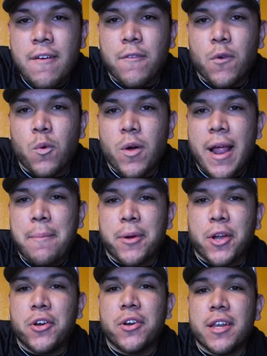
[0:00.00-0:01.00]
what I'm
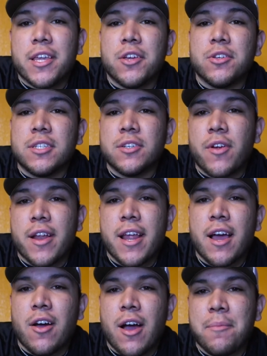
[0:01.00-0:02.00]
currently using right now.